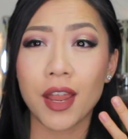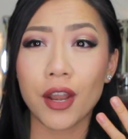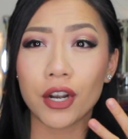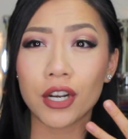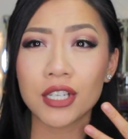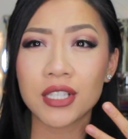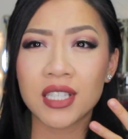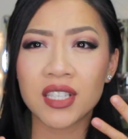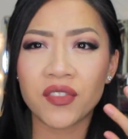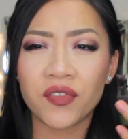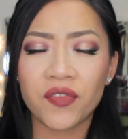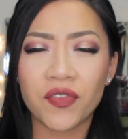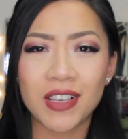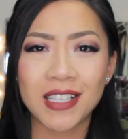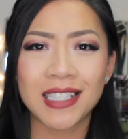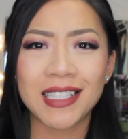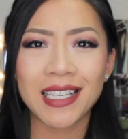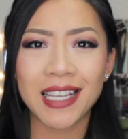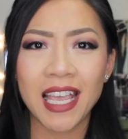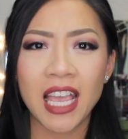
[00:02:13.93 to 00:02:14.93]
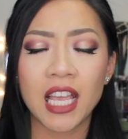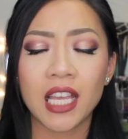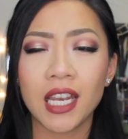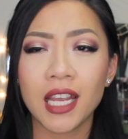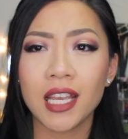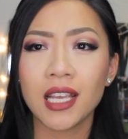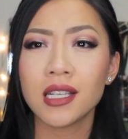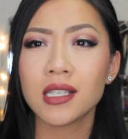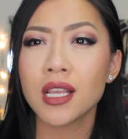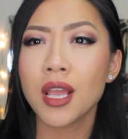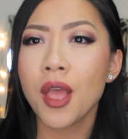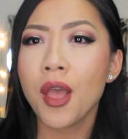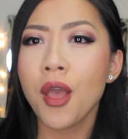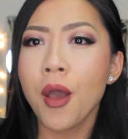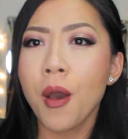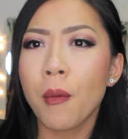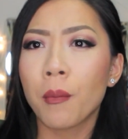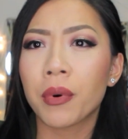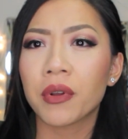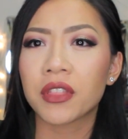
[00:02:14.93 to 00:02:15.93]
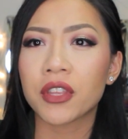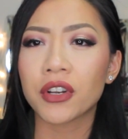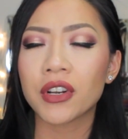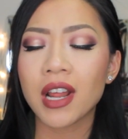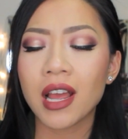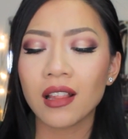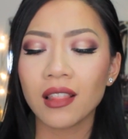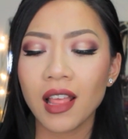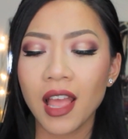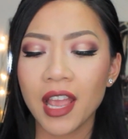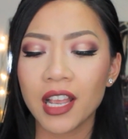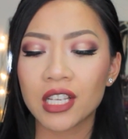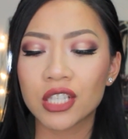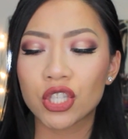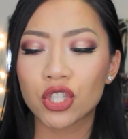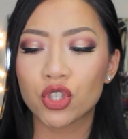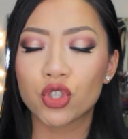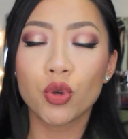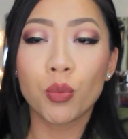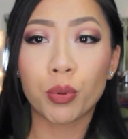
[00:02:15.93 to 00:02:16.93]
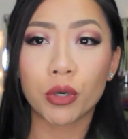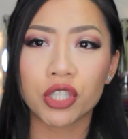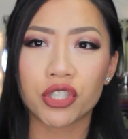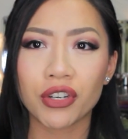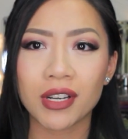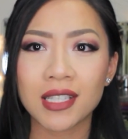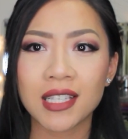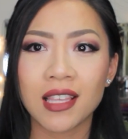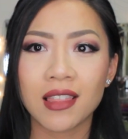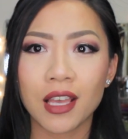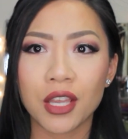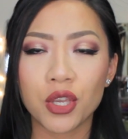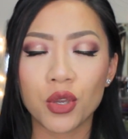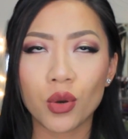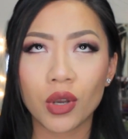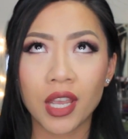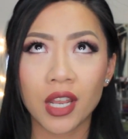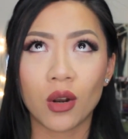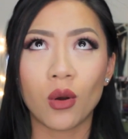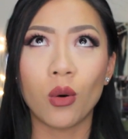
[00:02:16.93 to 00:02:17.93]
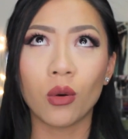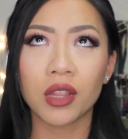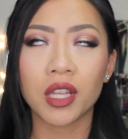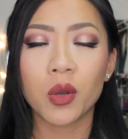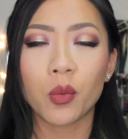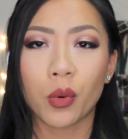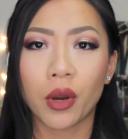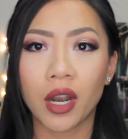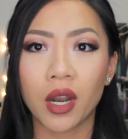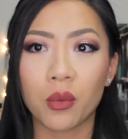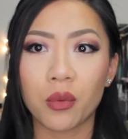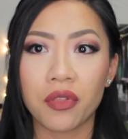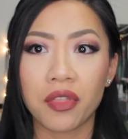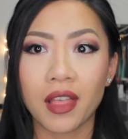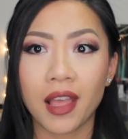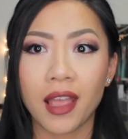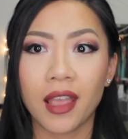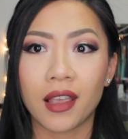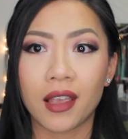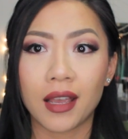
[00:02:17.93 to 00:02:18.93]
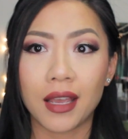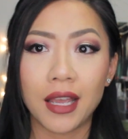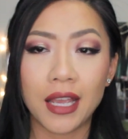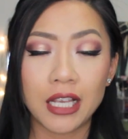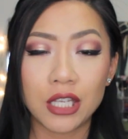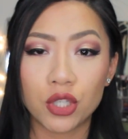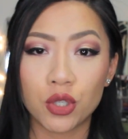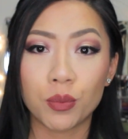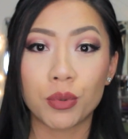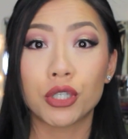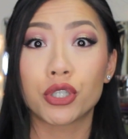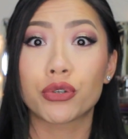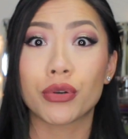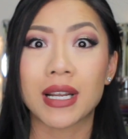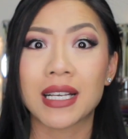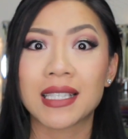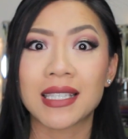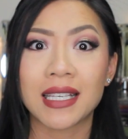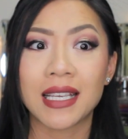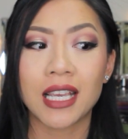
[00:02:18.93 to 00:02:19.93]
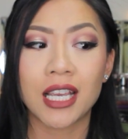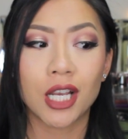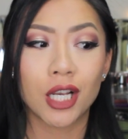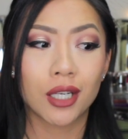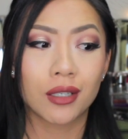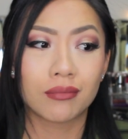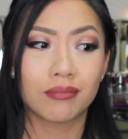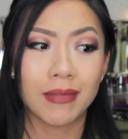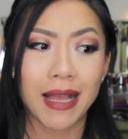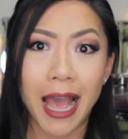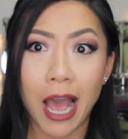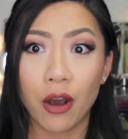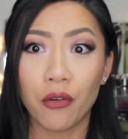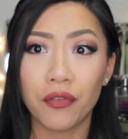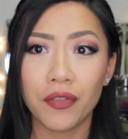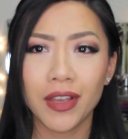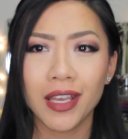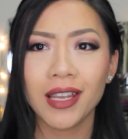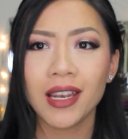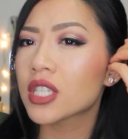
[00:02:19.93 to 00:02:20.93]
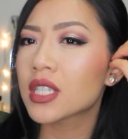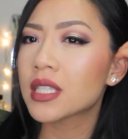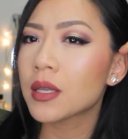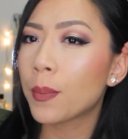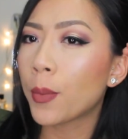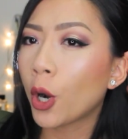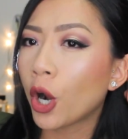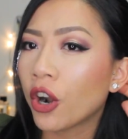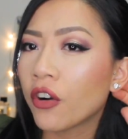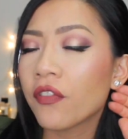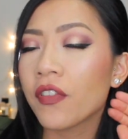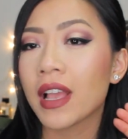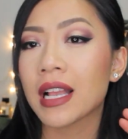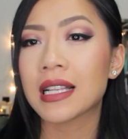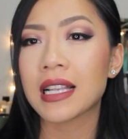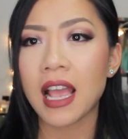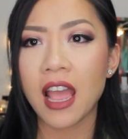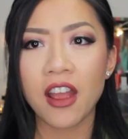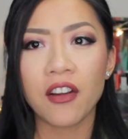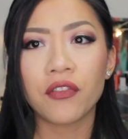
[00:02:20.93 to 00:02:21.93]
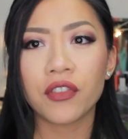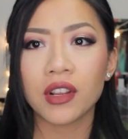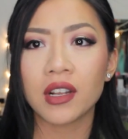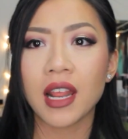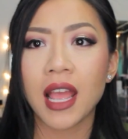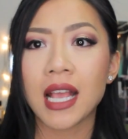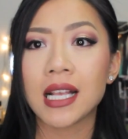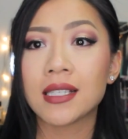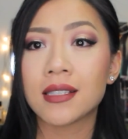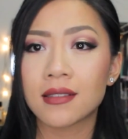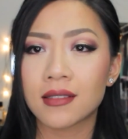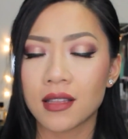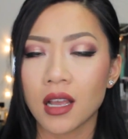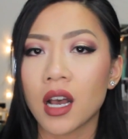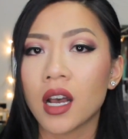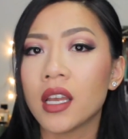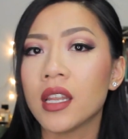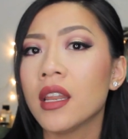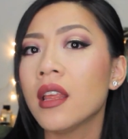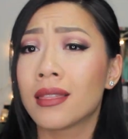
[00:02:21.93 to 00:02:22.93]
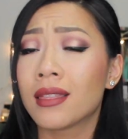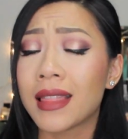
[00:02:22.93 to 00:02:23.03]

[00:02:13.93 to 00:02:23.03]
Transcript: They are sophisticated, but they're not like super dressy that you can only wear it with like a super dressy outfit. It's the perfect everyday stud.